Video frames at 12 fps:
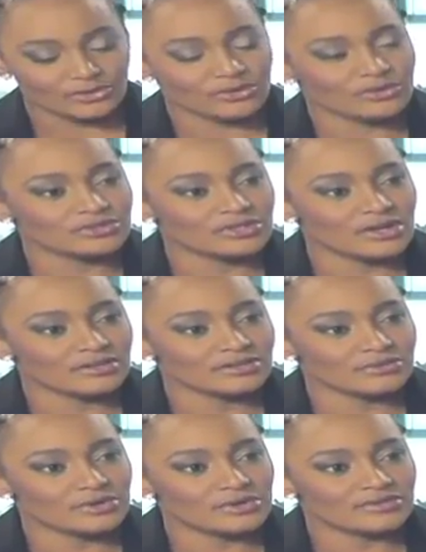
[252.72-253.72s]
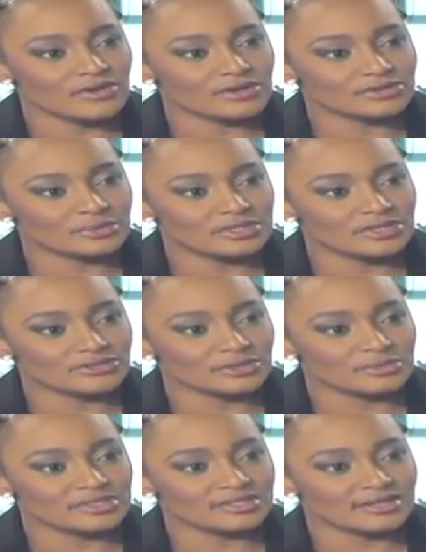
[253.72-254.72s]
your thoughts on the role of
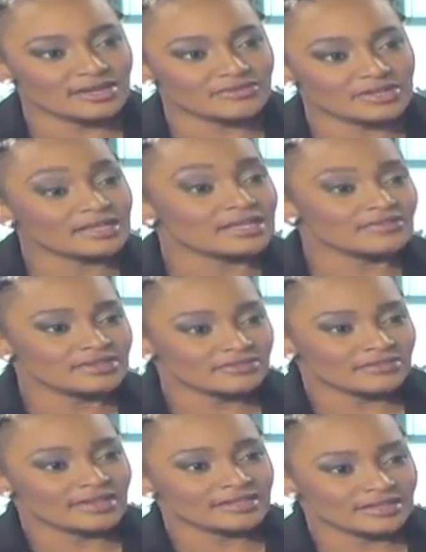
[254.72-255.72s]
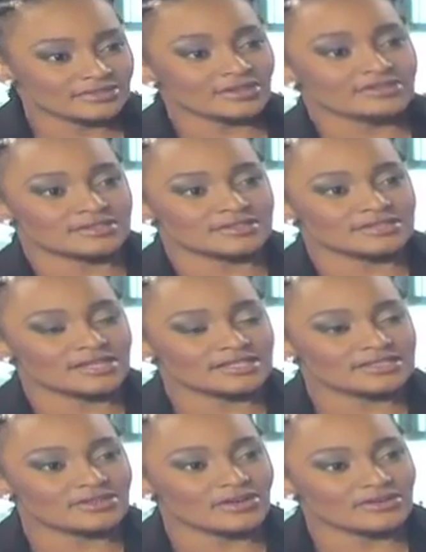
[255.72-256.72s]
entrepreneurship in South Africa, given the fact that Dursots
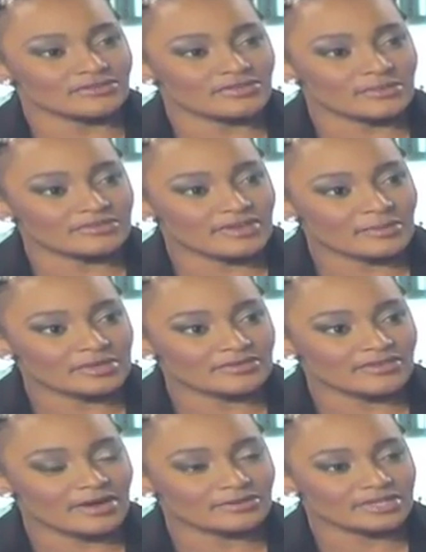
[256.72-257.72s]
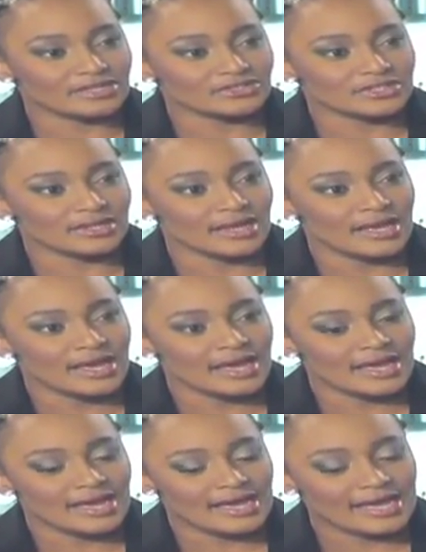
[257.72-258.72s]
does start off from a family foundation.
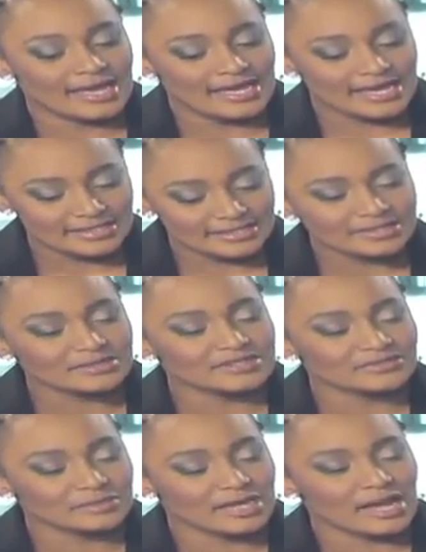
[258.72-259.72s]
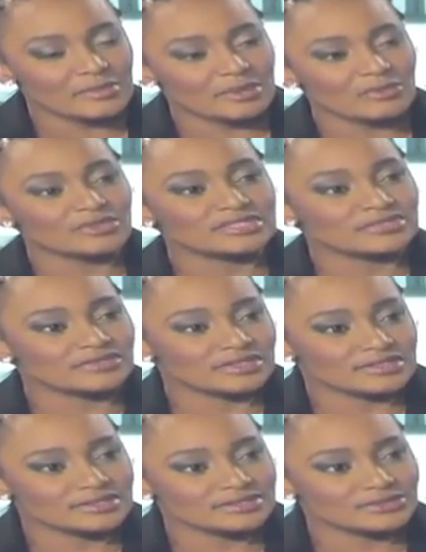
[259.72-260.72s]
Is it becoming more
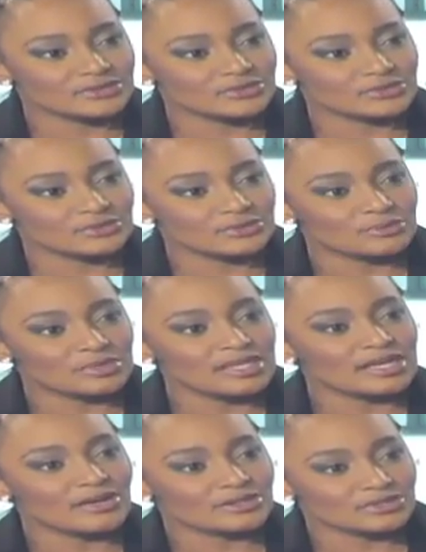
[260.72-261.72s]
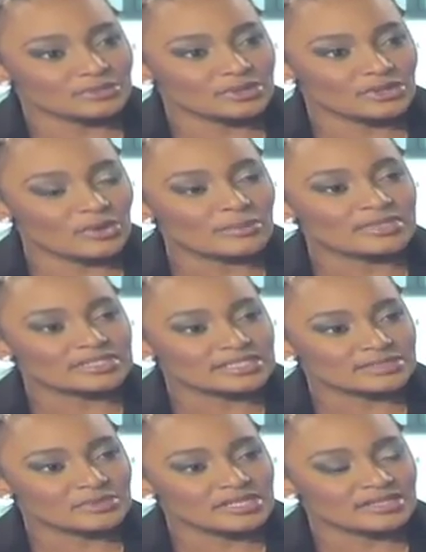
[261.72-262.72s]
difficult to be an entrepreneur or
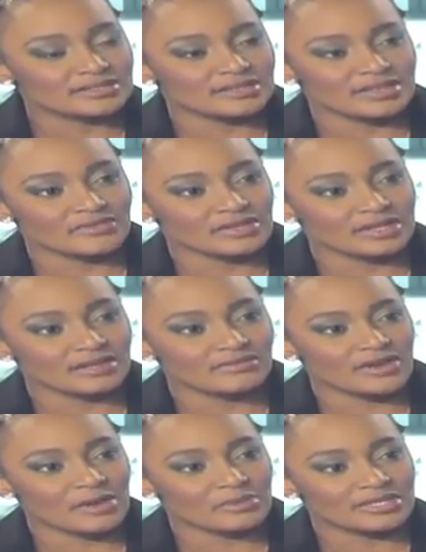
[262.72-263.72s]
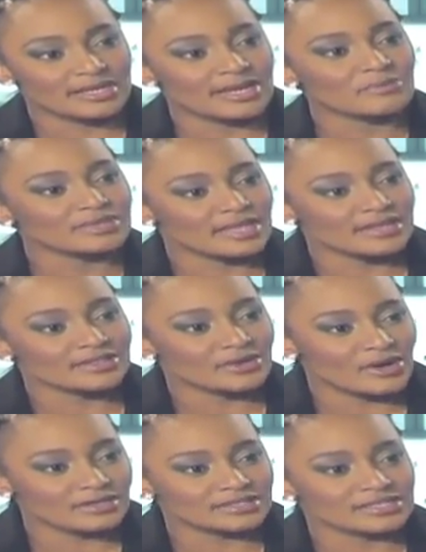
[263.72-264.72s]
businessman in the South African environment? And I put that in the
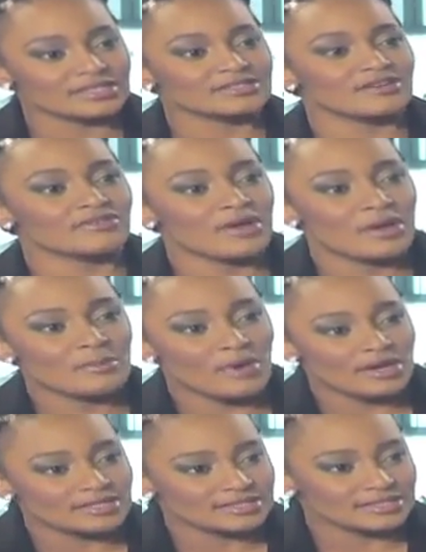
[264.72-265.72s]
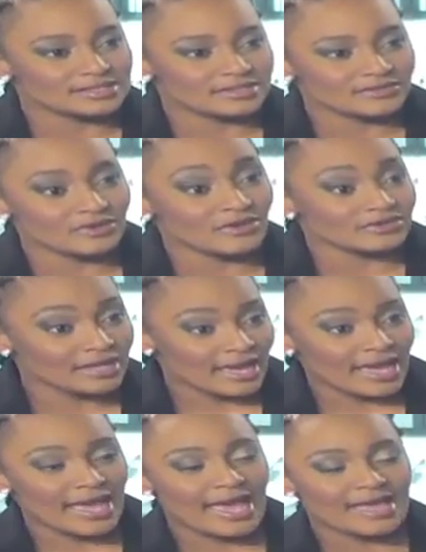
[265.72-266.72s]
context of policies involved
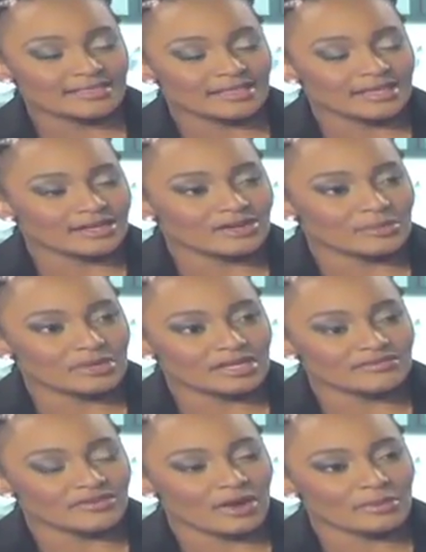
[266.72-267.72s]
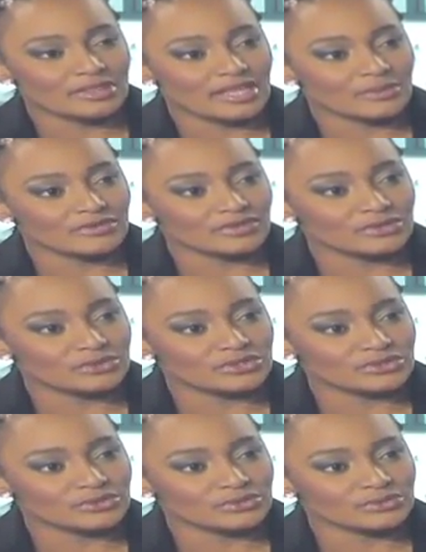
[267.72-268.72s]
and the economic environment that we've
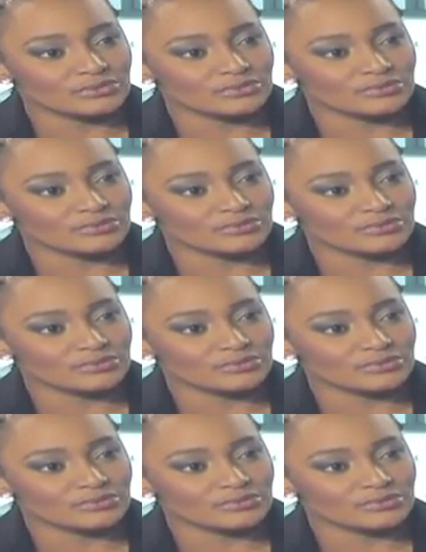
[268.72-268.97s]
alluded to.